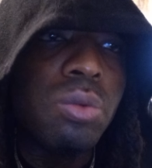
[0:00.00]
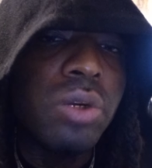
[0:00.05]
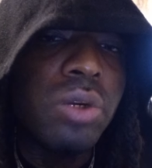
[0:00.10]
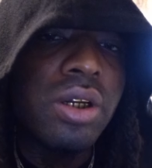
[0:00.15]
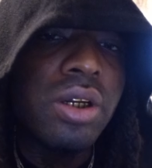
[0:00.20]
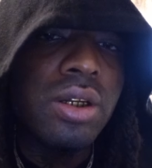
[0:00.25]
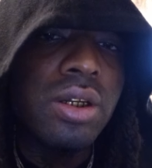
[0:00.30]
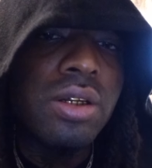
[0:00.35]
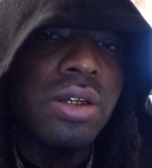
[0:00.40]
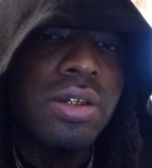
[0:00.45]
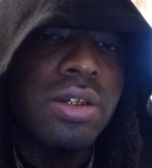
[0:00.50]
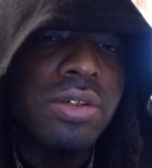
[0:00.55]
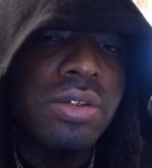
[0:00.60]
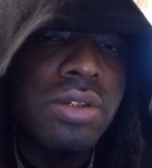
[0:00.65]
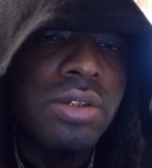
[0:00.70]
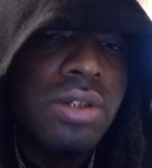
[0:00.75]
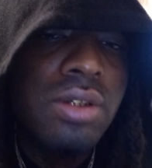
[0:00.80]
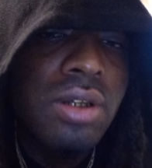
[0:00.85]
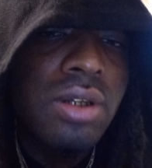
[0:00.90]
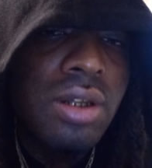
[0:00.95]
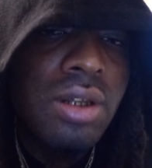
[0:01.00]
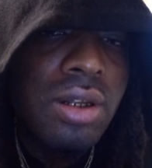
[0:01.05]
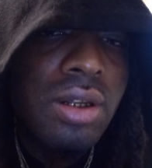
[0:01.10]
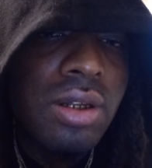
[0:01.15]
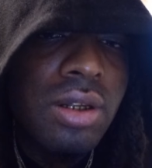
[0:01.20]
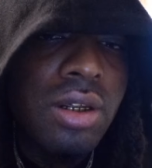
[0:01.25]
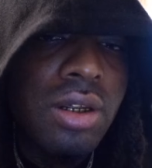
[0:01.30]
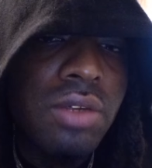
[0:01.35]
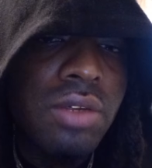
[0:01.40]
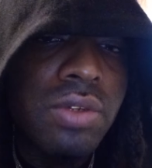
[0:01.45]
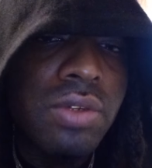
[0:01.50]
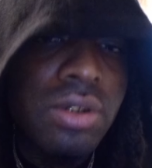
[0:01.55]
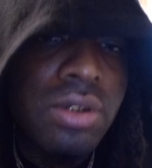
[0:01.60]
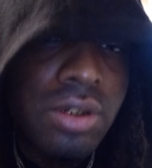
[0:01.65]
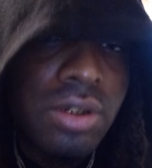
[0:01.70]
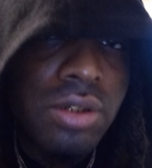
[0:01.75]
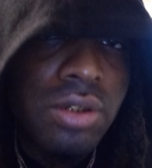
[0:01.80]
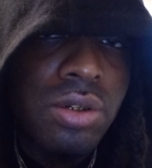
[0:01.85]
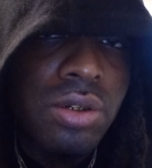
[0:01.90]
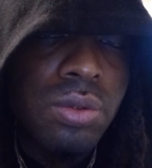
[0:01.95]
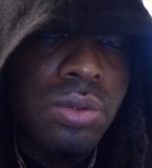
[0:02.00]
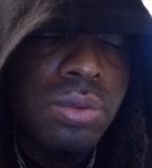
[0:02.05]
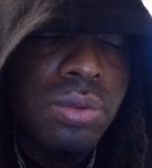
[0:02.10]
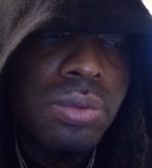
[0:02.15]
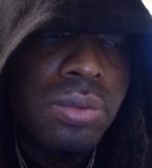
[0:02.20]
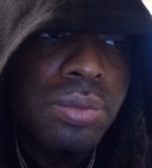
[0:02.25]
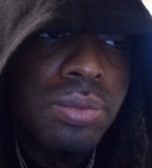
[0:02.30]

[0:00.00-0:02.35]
what is given to you.